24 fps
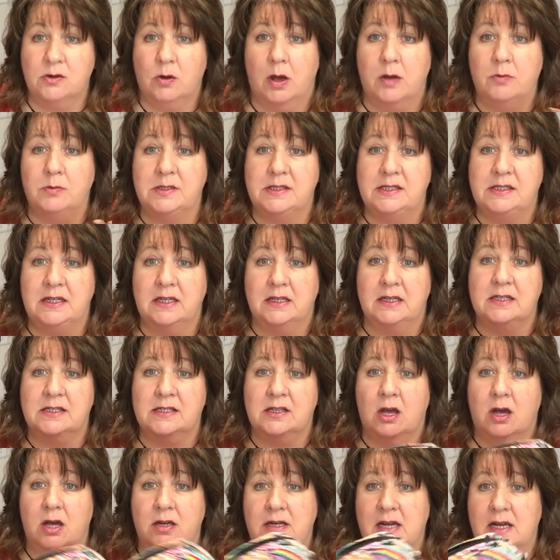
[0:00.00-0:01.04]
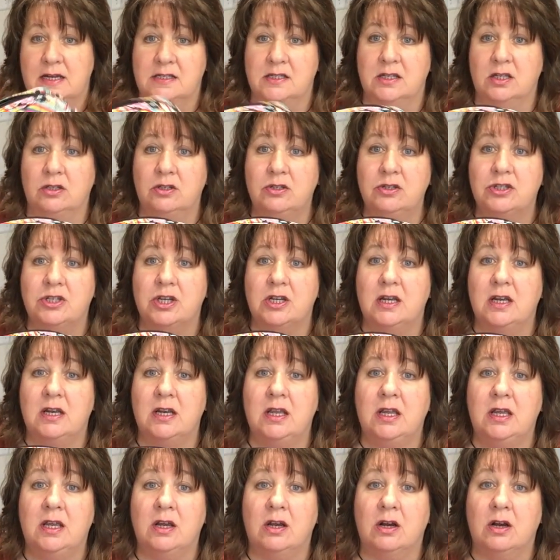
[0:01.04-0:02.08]
so I would stick his contact solution in
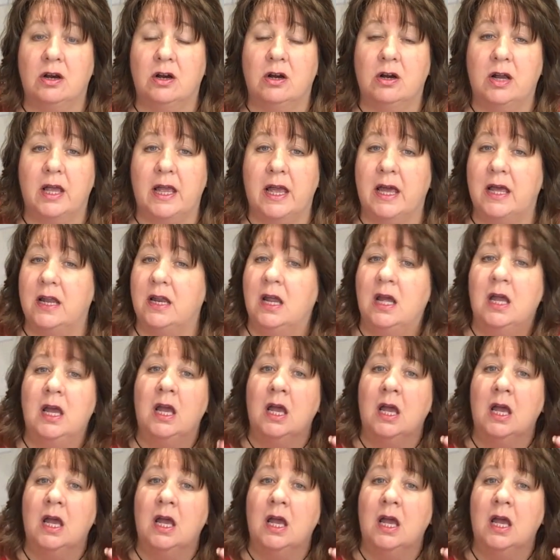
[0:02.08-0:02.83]
here, and